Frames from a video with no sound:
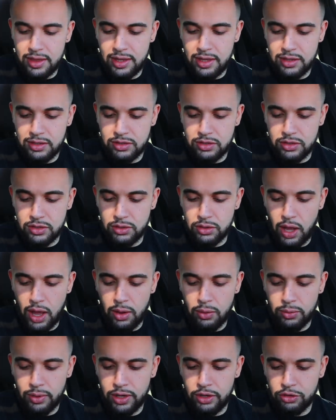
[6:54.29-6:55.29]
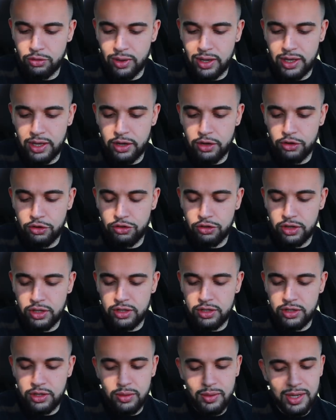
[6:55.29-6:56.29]
This outrage right here
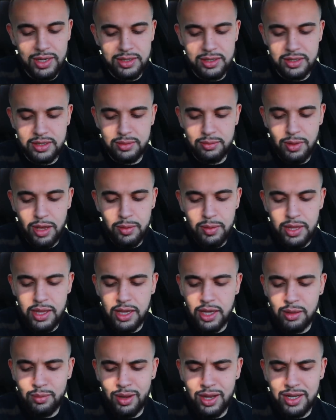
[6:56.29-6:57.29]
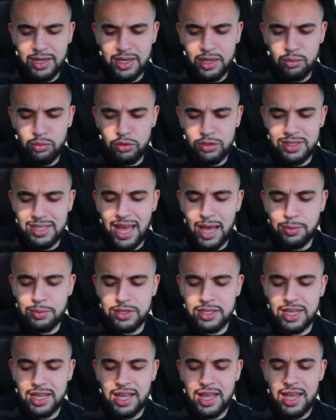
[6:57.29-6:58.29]
should do it, maybe. Come on, a couple more taps.